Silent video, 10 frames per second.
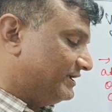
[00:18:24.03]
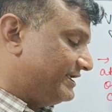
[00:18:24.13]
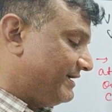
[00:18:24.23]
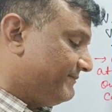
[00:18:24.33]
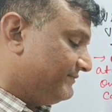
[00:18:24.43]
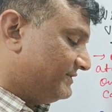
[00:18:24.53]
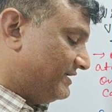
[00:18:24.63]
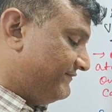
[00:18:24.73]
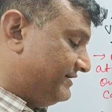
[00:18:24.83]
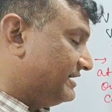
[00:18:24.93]
the name,
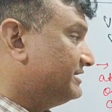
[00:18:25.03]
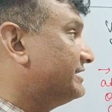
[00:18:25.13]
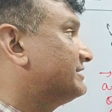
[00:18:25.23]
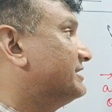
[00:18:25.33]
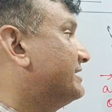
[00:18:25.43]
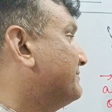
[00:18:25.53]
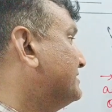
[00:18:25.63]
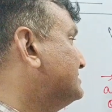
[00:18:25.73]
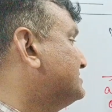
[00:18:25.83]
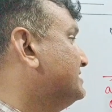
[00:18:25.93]
then we can take the name
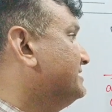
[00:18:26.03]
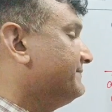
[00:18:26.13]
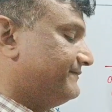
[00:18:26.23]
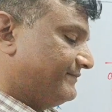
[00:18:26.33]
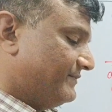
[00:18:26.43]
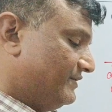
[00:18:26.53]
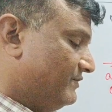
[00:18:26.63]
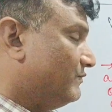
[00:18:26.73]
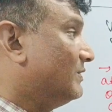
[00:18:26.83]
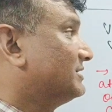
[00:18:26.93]
easily.
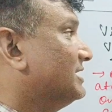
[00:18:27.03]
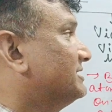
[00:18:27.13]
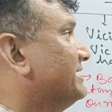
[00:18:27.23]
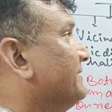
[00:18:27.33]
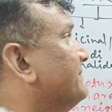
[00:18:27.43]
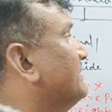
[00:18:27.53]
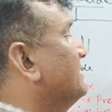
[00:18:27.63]
What are they?